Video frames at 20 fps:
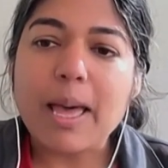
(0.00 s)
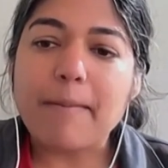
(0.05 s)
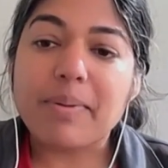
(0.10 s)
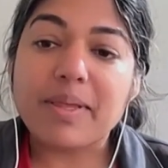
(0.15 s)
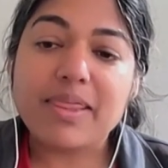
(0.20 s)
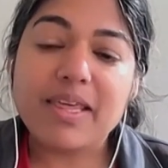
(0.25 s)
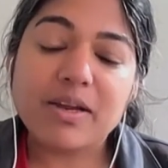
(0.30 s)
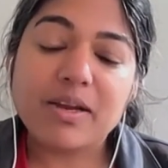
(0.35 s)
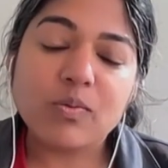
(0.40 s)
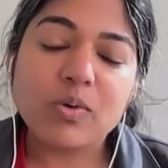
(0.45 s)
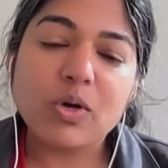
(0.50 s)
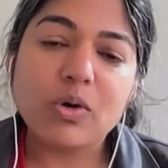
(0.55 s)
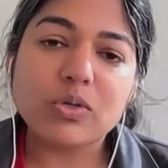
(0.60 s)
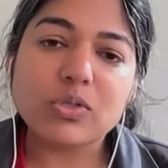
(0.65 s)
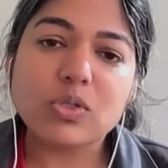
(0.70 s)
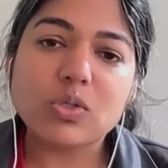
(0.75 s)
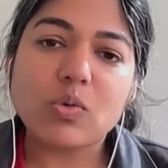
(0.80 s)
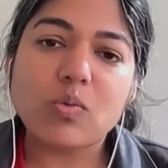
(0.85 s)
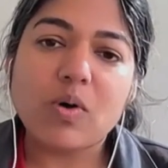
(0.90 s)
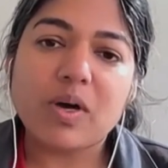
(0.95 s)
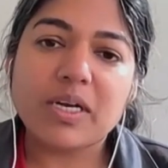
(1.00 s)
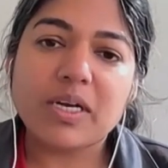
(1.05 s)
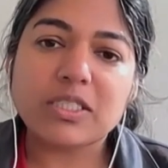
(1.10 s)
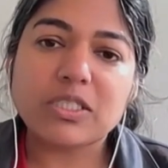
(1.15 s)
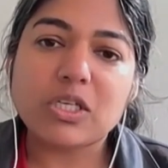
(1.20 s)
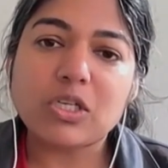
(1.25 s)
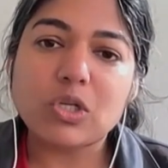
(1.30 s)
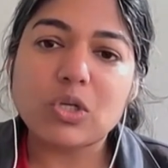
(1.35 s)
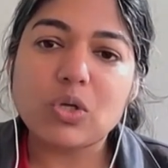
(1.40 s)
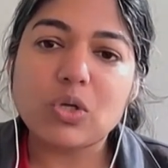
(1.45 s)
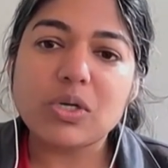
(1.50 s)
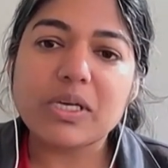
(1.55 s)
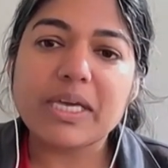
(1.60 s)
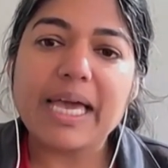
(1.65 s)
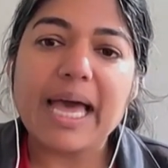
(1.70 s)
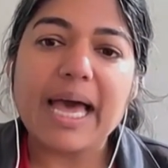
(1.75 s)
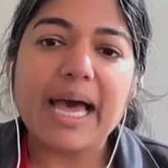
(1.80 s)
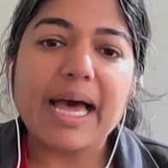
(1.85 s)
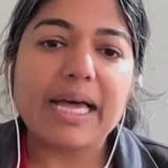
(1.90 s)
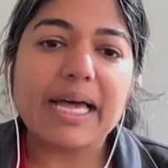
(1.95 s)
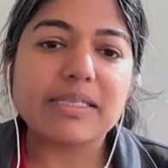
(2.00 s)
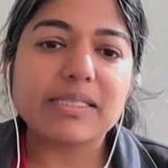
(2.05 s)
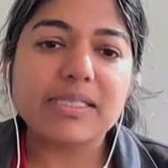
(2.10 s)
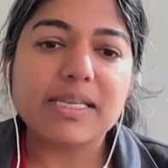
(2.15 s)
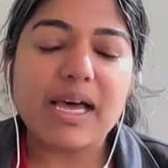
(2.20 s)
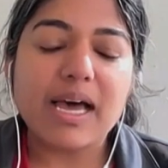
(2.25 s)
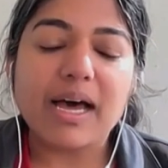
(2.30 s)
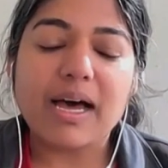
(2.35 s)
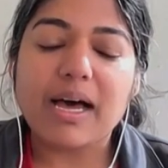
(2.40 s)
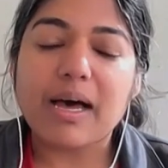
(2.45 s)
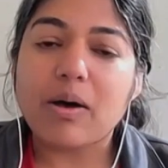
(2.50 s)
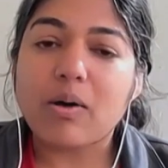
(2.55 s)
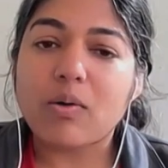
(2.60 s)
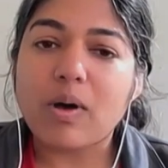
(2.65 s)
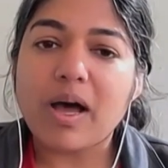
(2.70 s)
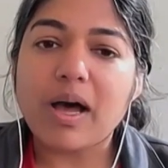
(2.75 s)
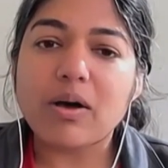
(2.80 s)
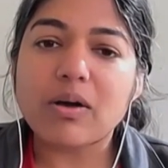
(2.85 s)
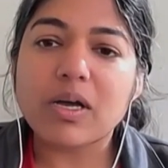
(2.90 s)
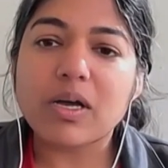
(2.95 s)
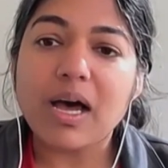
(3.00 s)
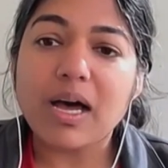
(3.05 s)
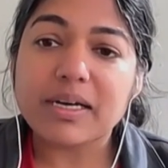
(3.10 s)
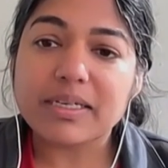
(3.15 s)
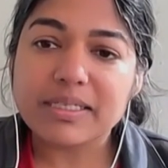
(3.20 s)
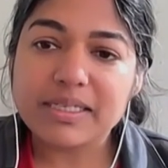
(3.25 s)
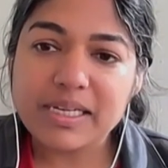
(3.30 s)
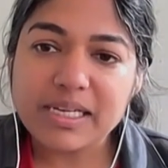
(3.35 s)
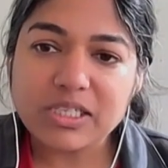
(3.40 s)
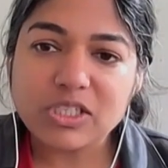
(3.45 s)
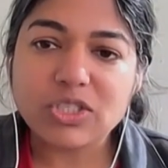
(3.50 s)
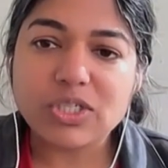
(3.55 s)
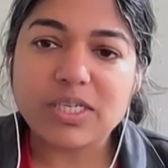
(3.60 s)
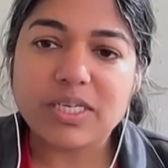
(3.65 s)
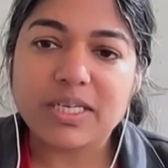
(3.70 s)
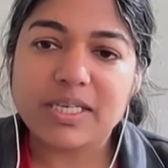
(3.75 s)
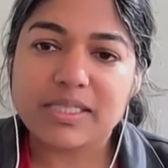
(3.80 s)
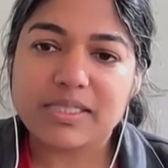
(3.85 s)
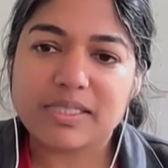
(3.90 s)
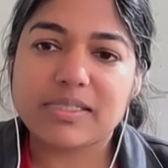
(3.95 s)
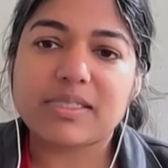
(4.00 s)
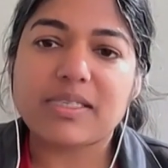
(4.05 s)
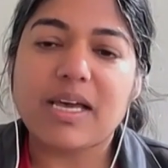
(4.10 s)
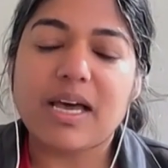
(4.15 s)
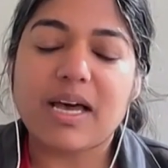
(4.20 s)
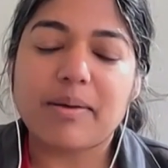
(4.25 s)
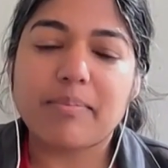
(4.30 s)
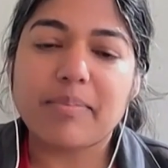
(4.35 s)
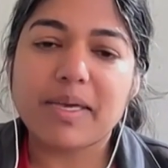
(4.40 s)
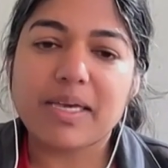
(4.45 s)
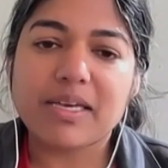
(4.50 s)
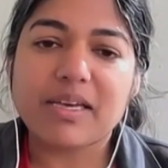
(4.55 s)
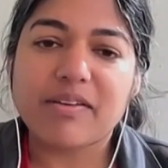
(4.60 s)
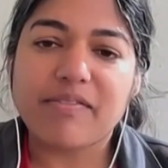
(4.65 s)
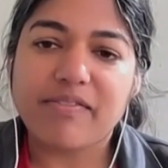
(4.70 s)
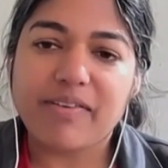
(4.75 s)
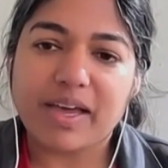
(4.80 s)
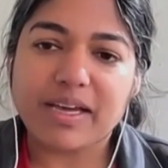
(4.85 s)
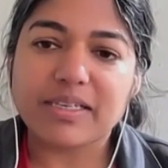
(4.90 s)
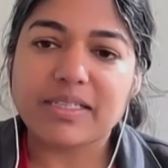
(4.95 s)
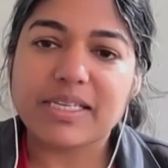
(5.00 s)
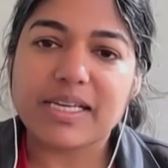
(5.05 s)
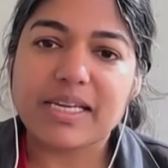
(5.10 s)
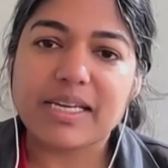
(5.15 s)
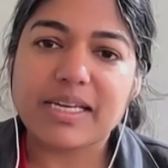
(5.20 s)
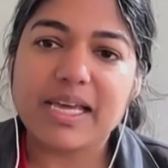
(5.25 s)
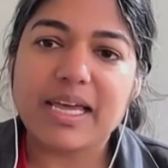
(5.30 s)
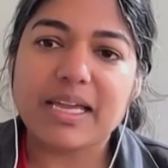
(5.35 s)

But then we also wanted to look at how cognition is being affected.